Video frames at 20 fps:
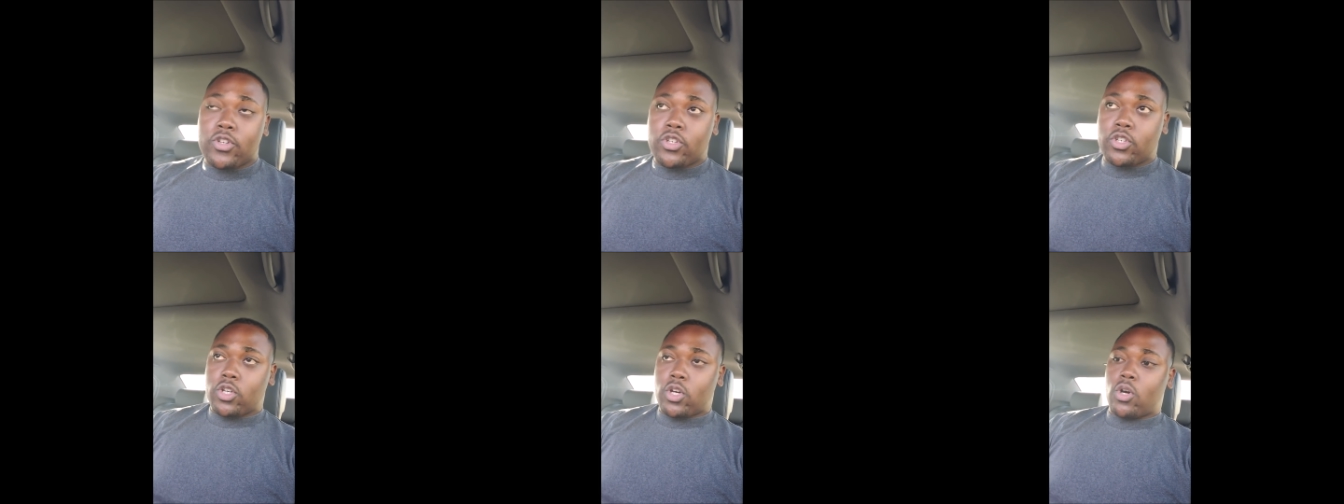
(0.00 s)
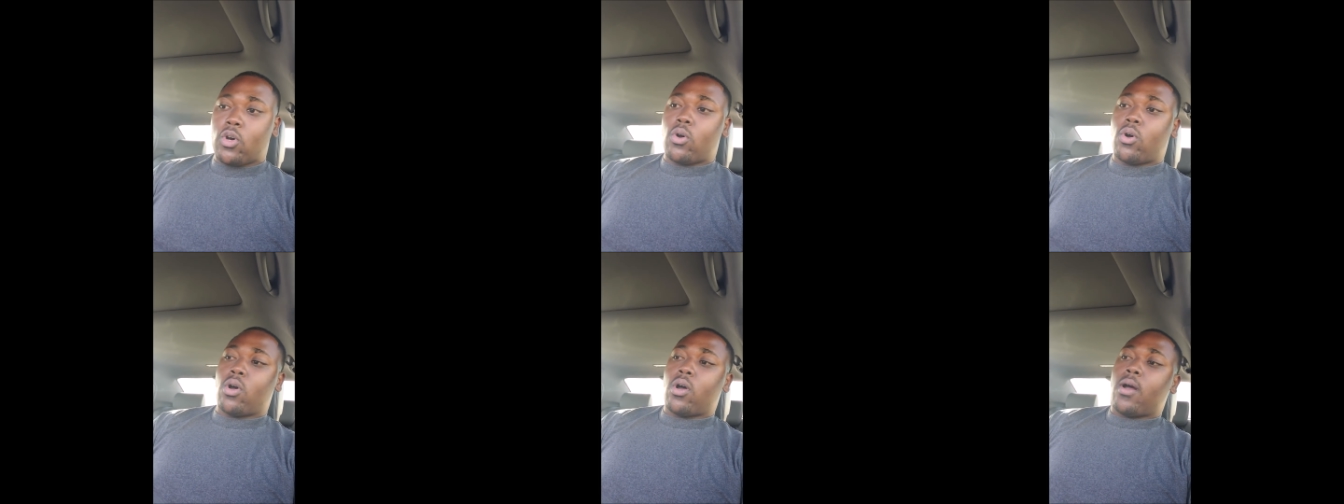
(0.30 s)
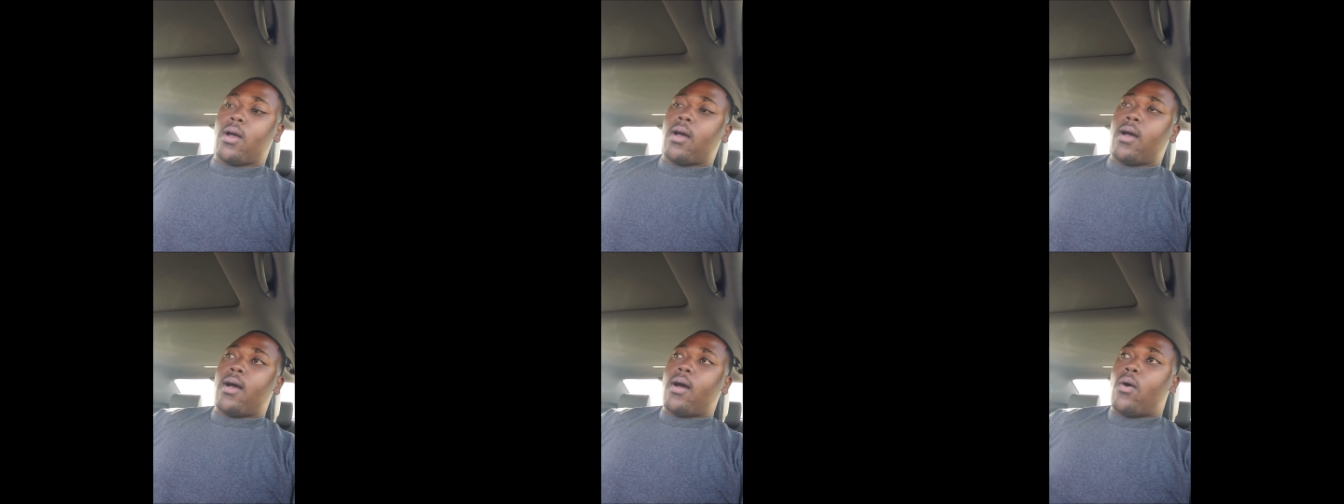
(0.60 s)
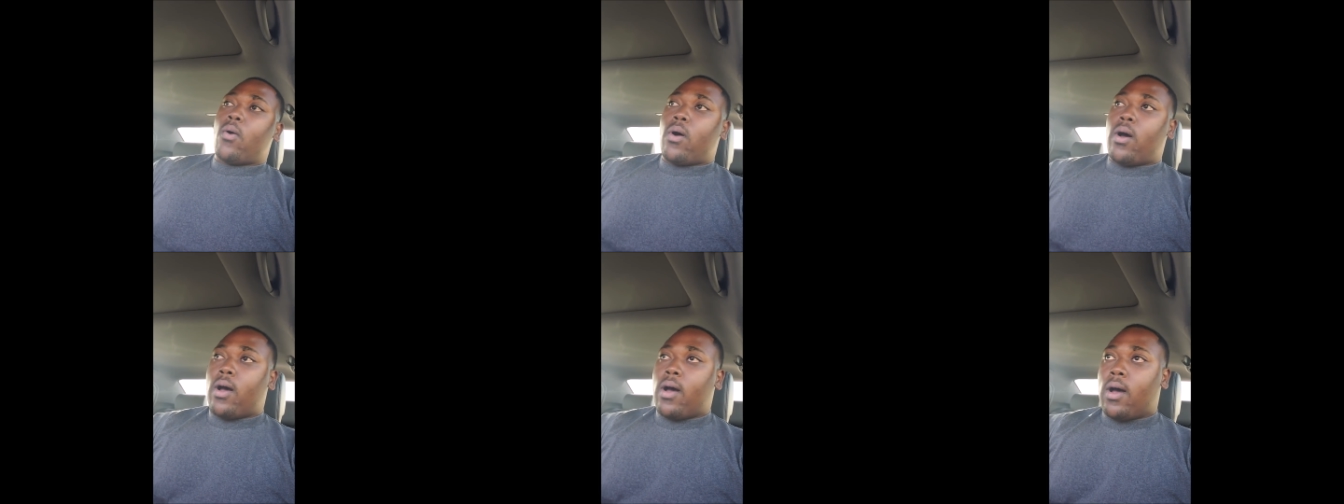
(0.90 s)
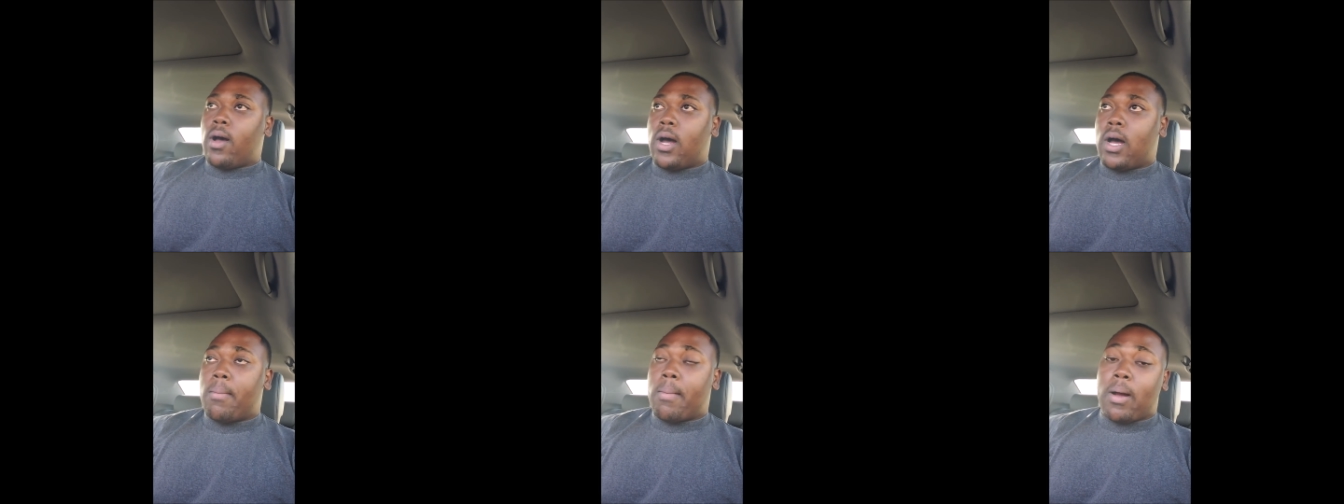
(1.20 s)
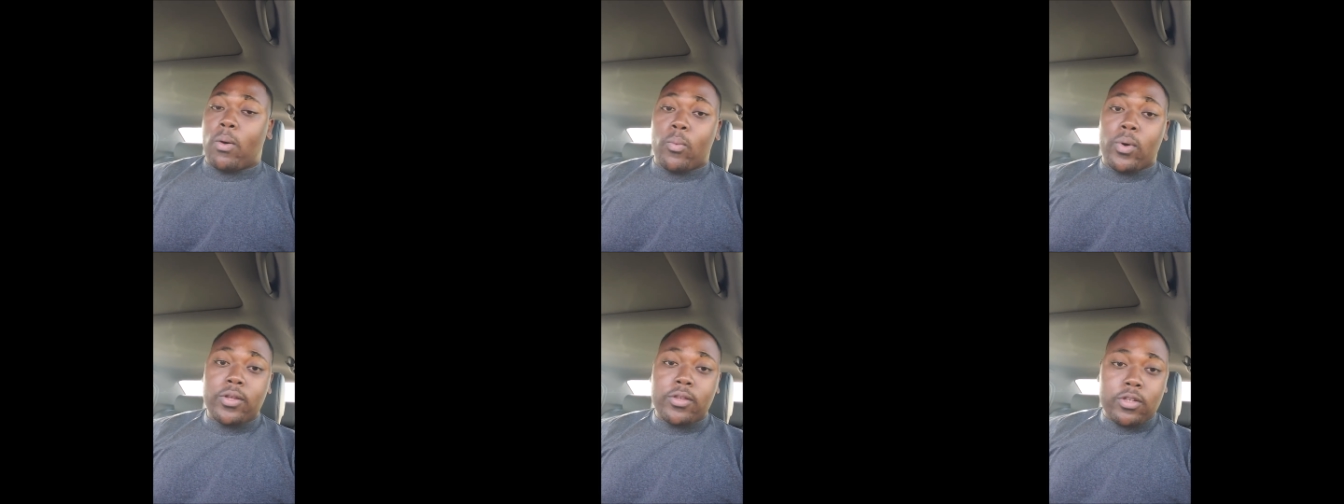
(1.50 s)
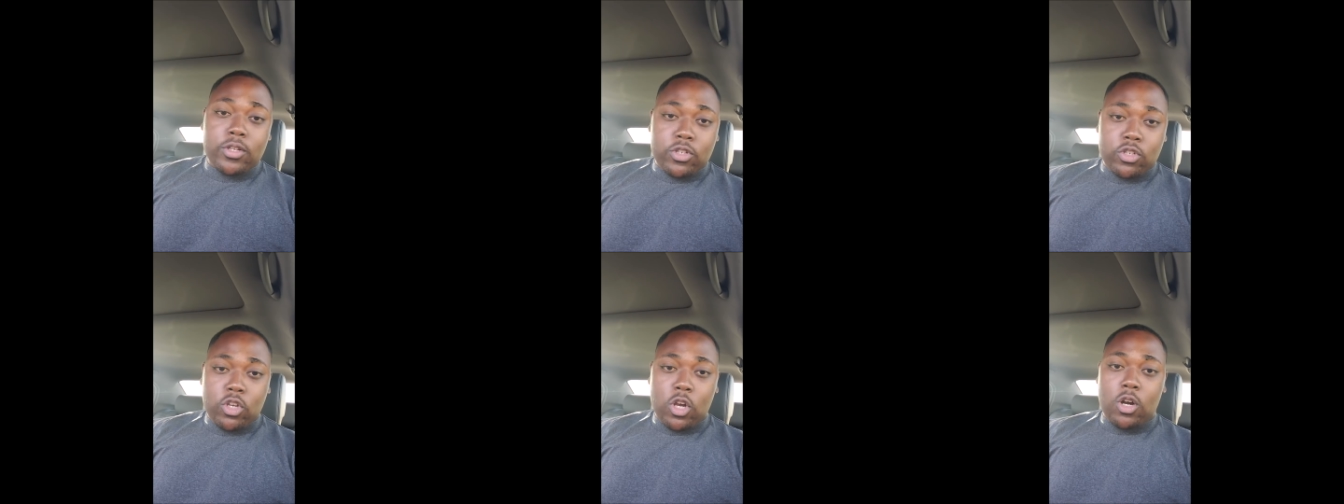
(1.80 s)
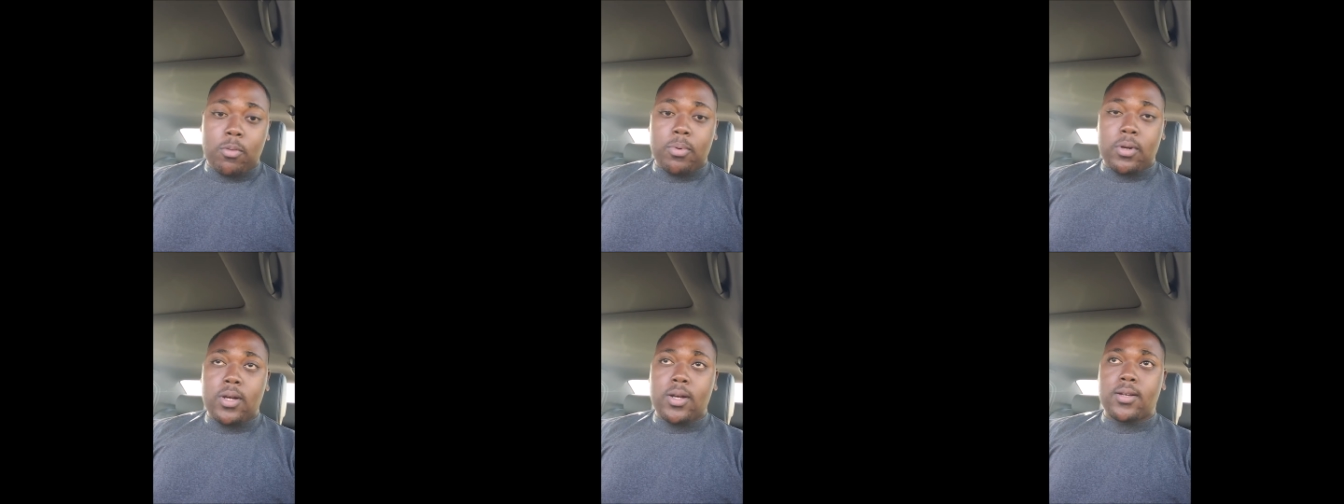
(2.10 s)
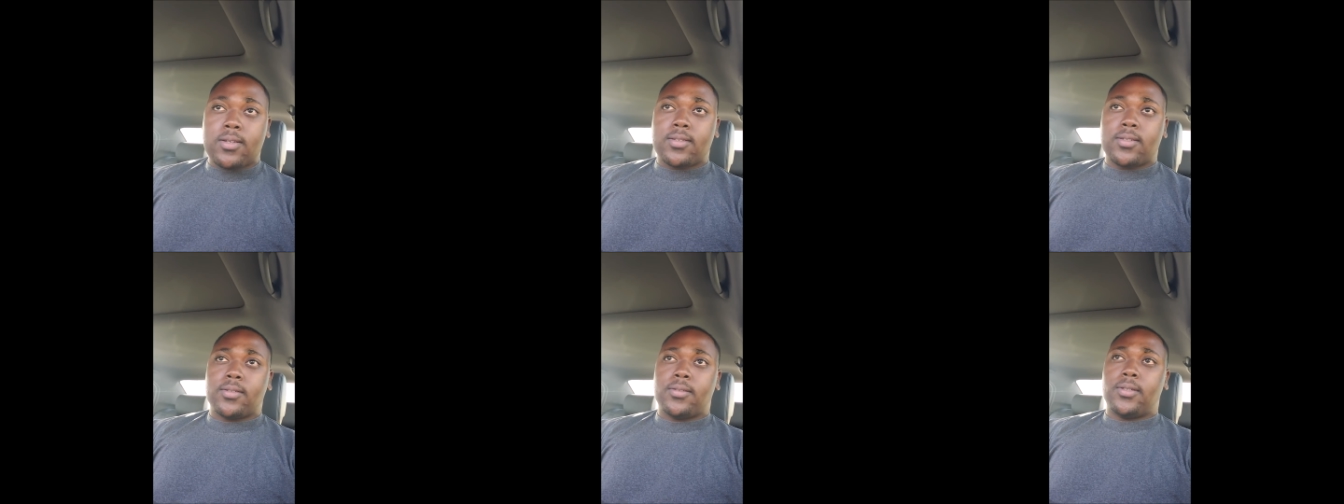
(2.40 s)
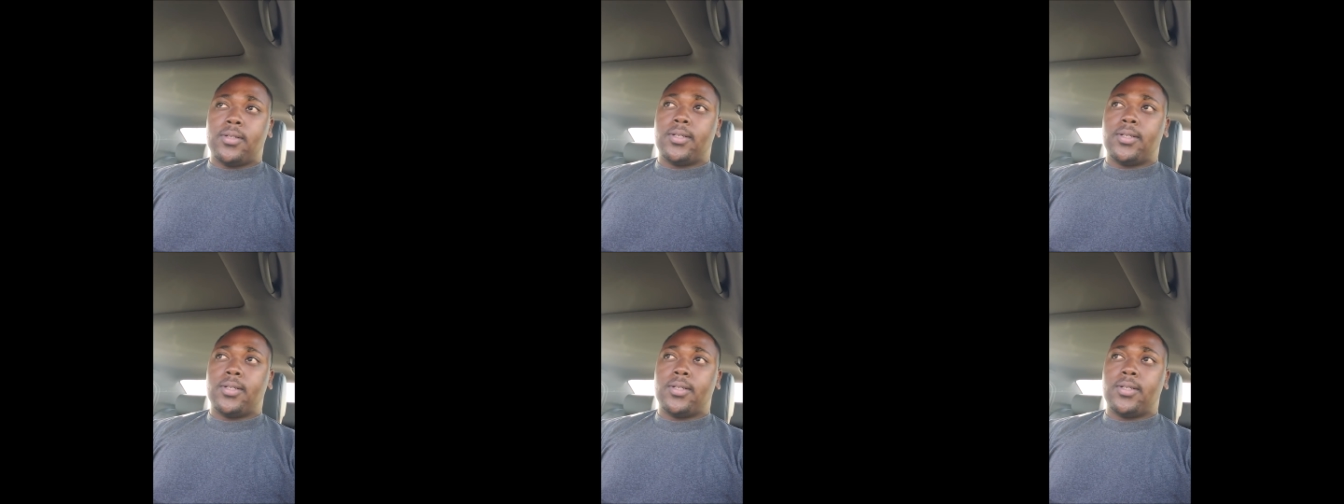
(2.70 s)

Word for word: So um, I went to the Starbucks,